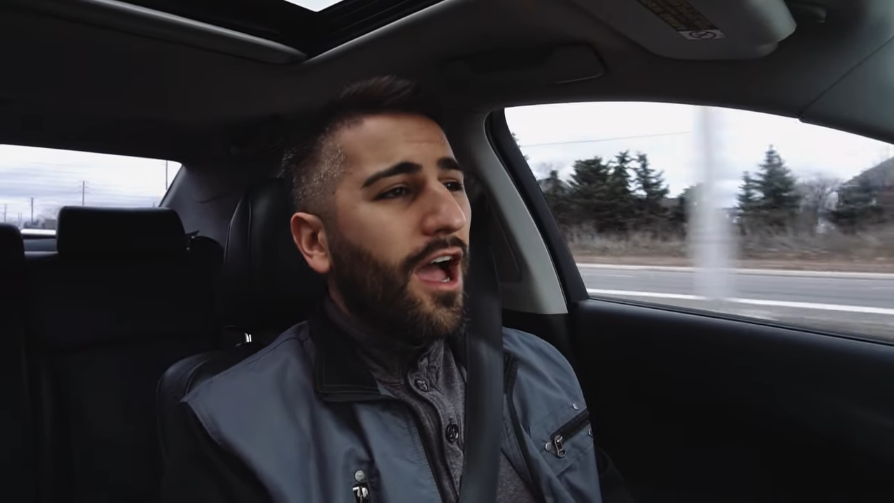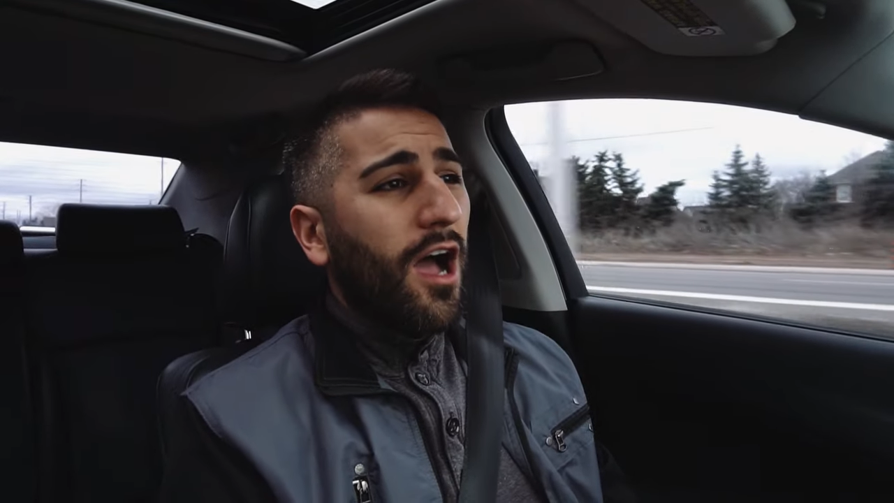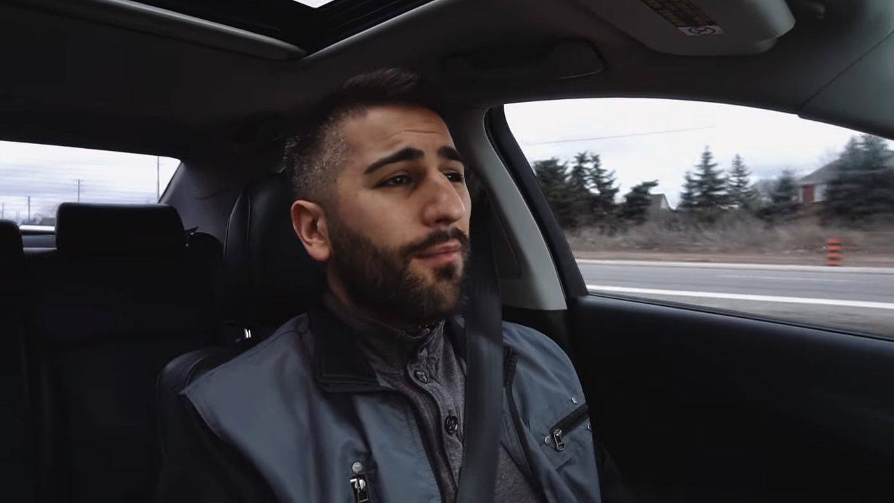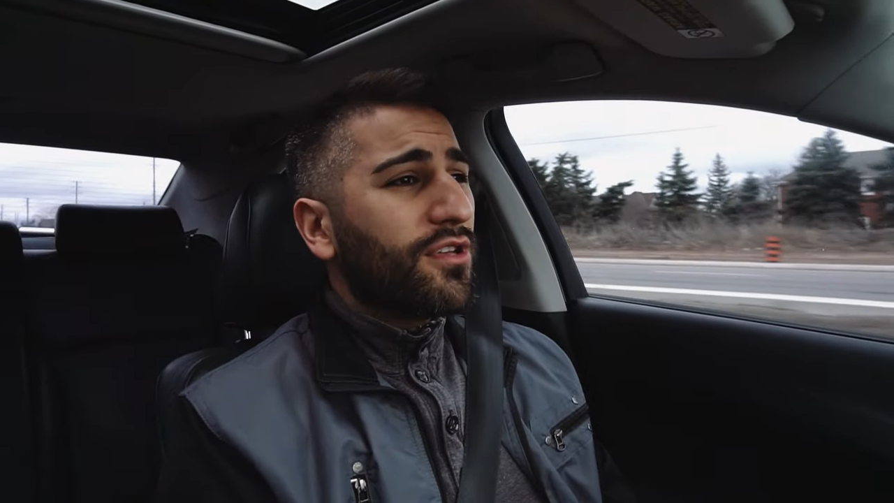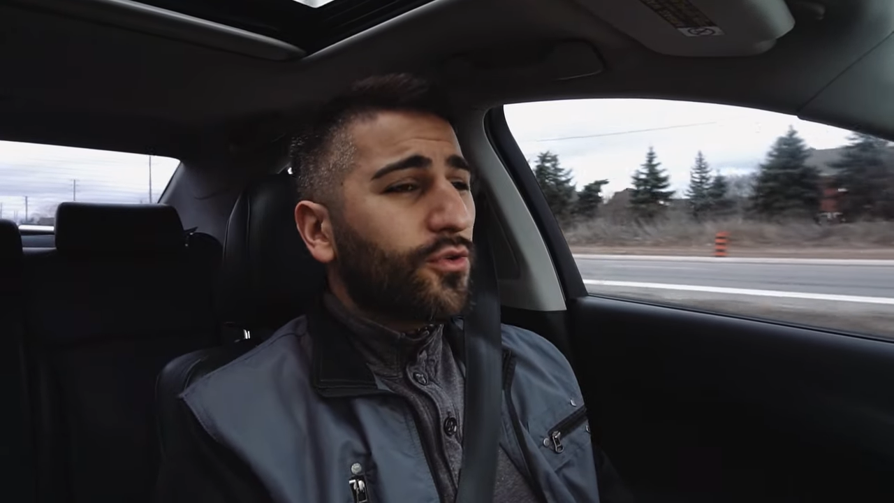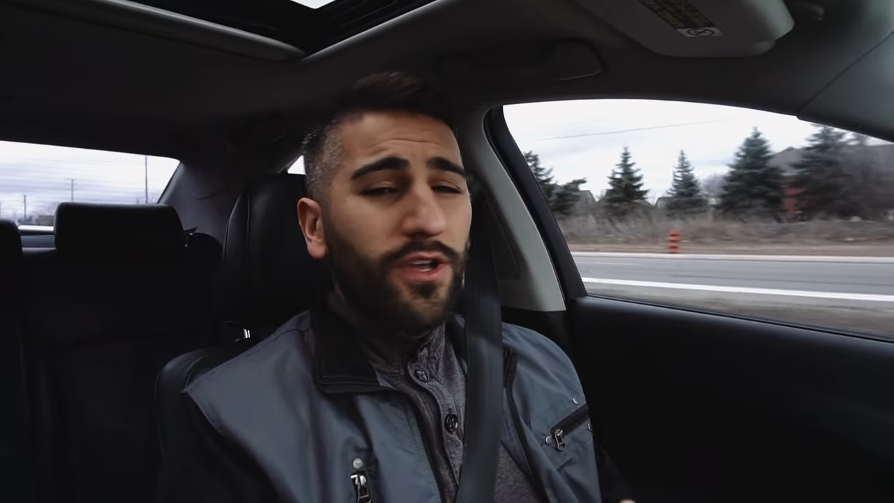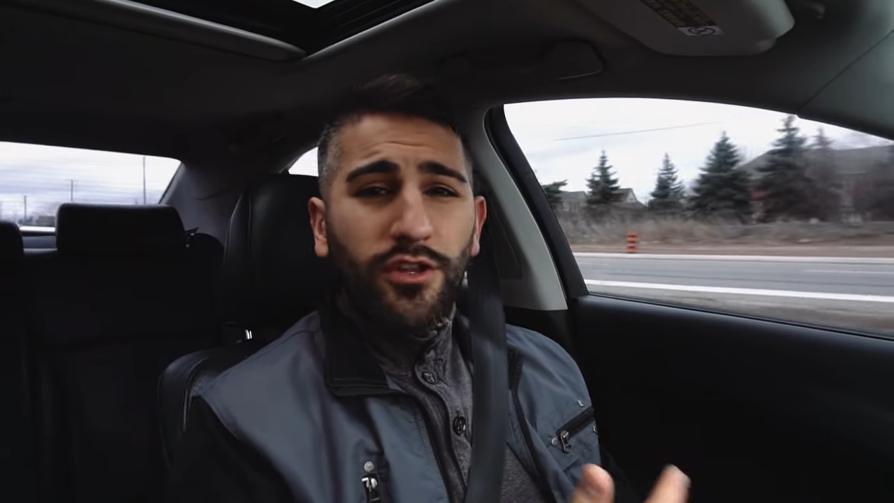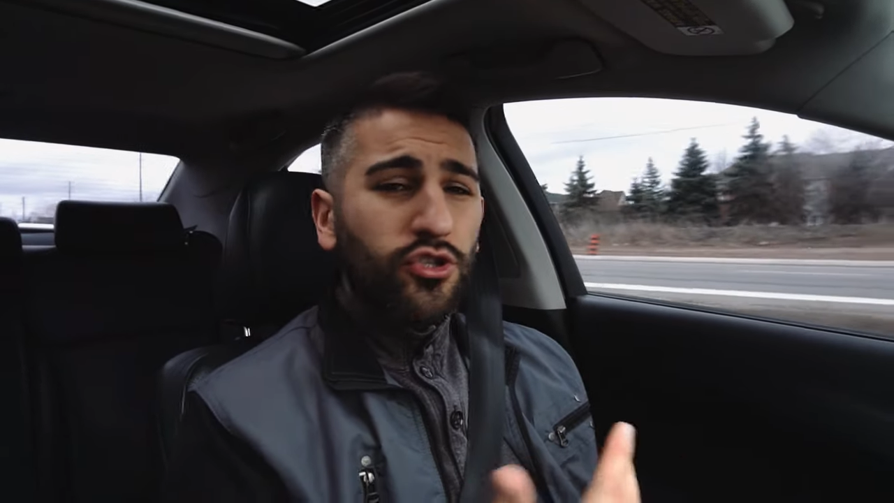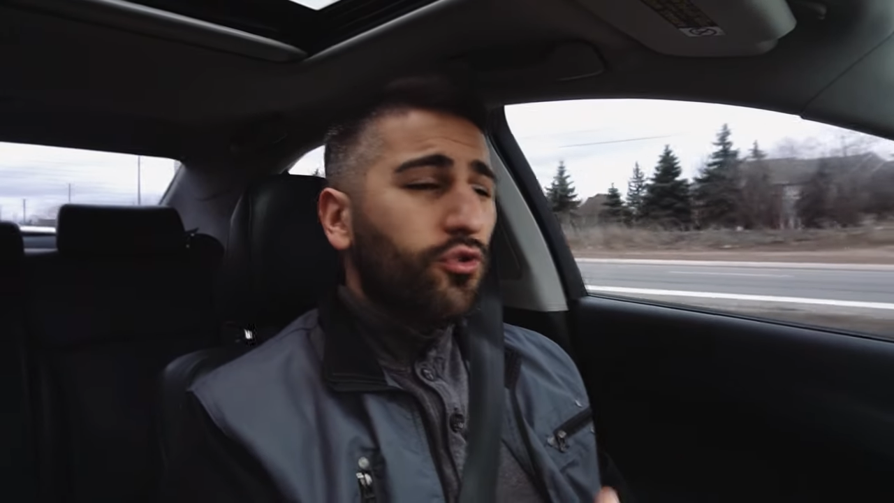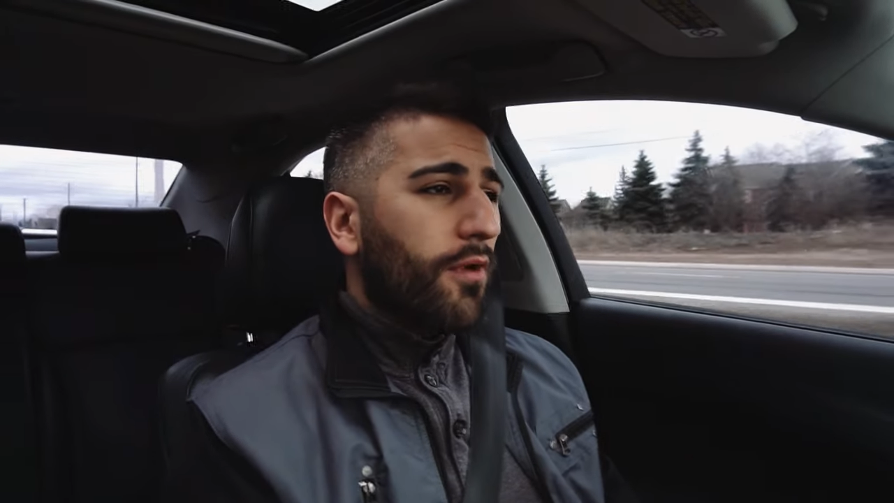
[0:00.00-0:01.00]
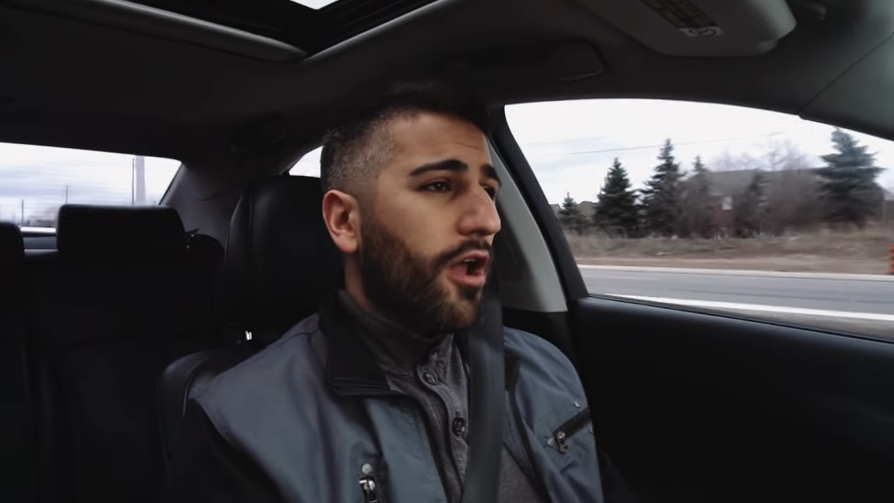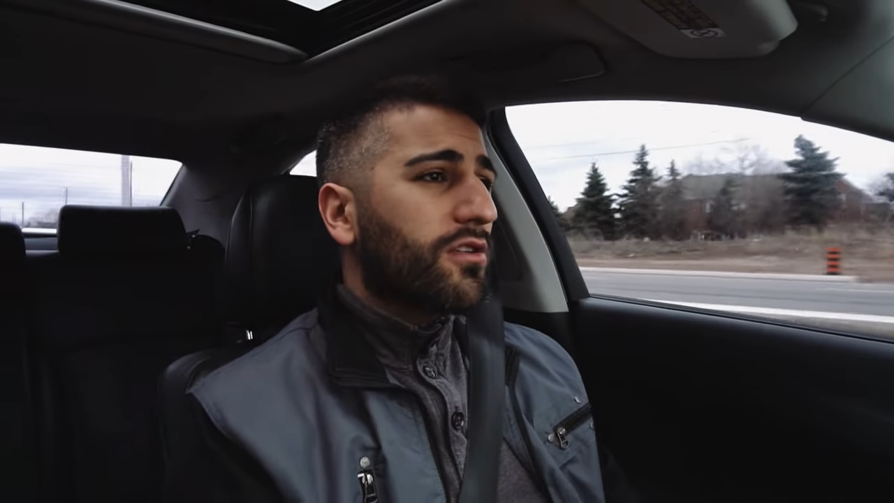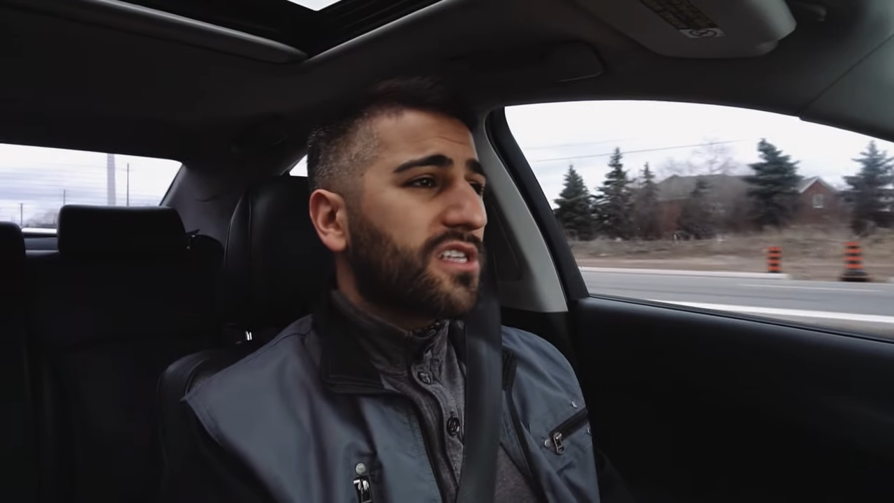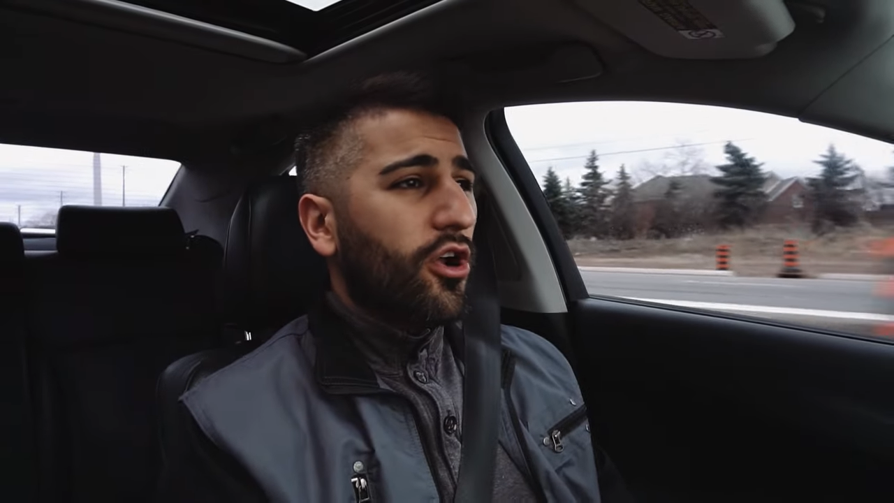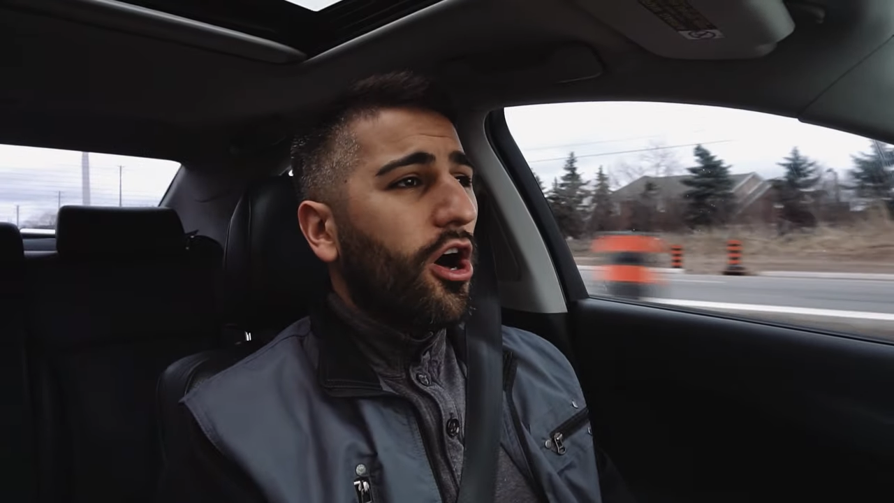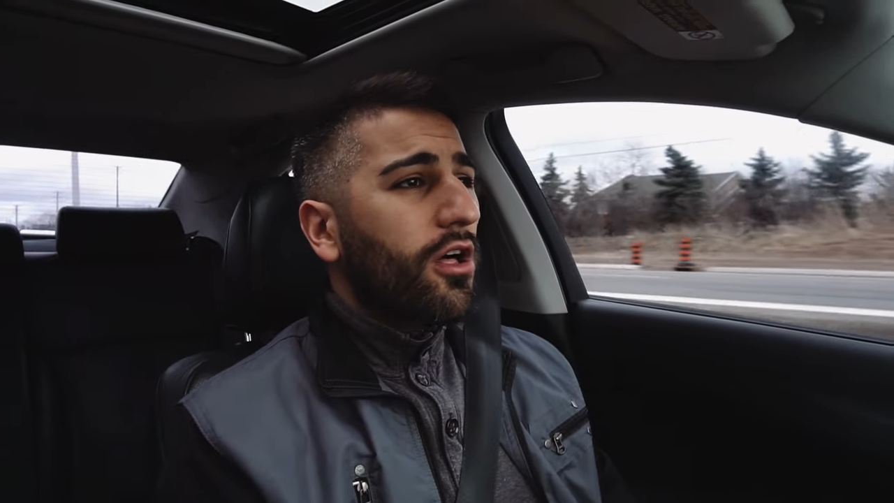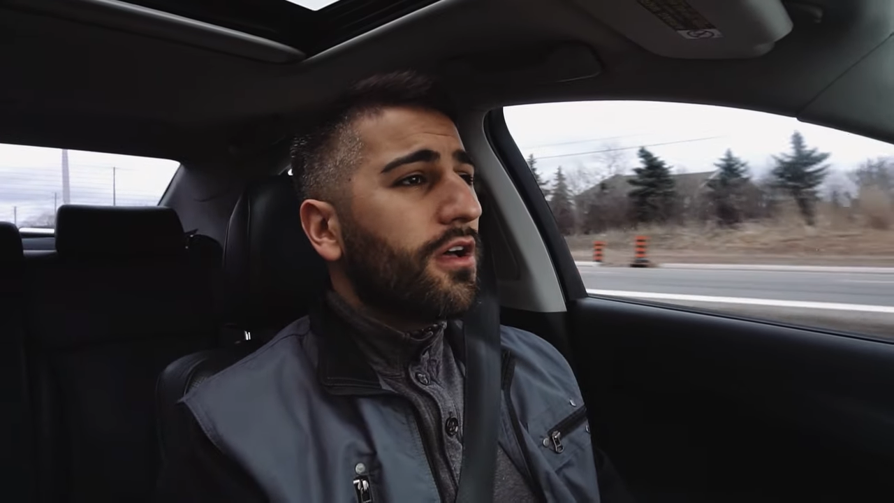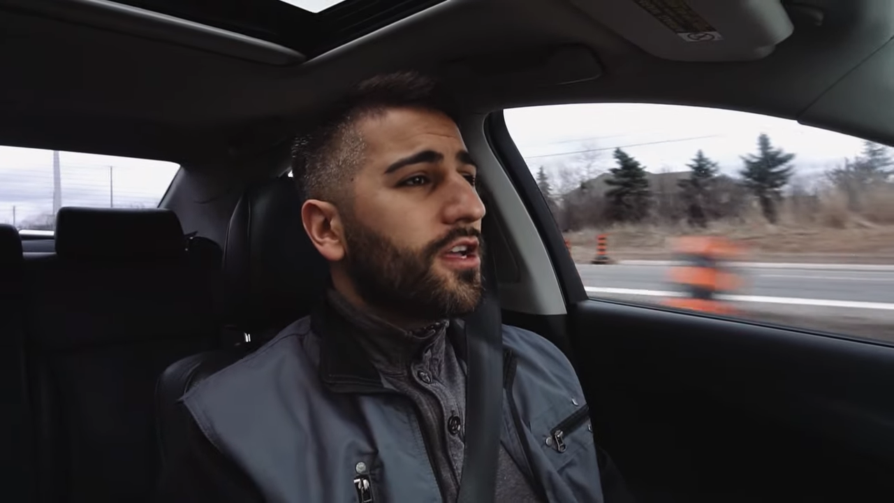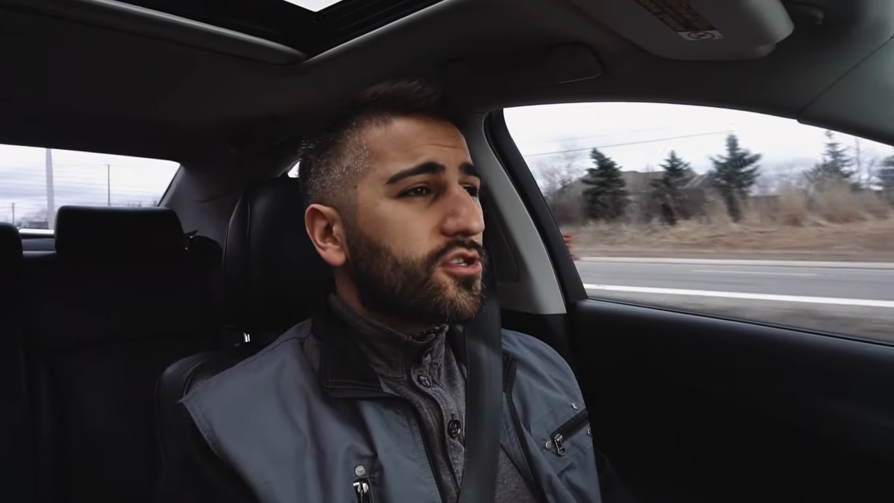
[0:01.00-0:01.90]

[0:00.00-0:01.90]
um, between the two models at all.